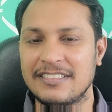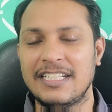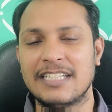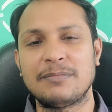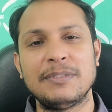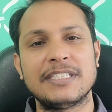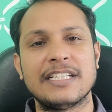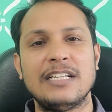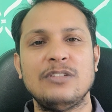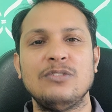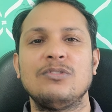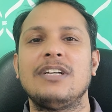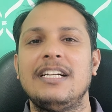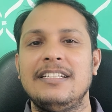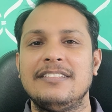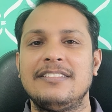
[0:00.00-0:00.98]
Let me tell you
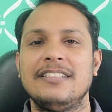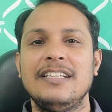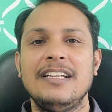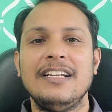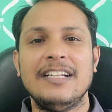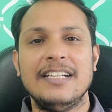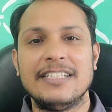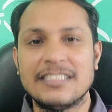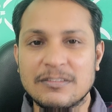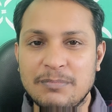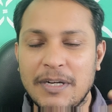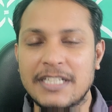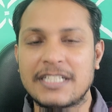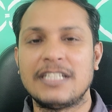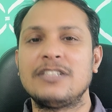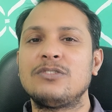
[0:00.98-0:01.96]
guys, it is
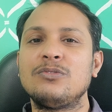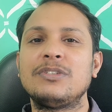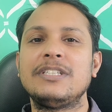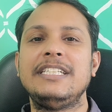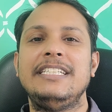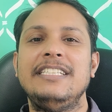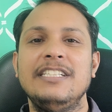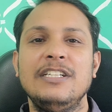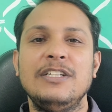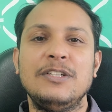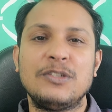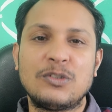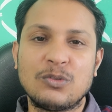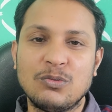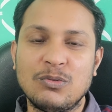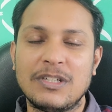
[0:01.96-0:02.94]
better to read
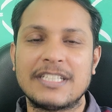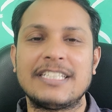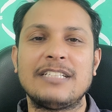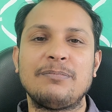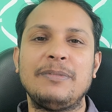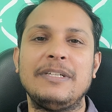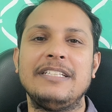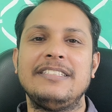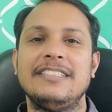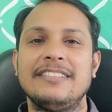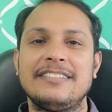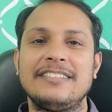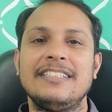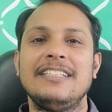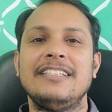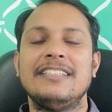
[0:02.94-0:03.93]
200
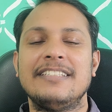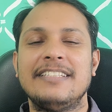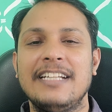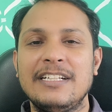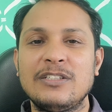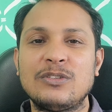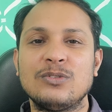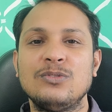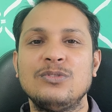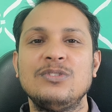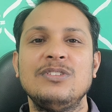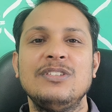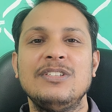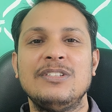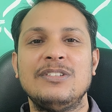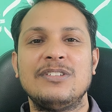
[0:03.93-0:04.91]
pages than to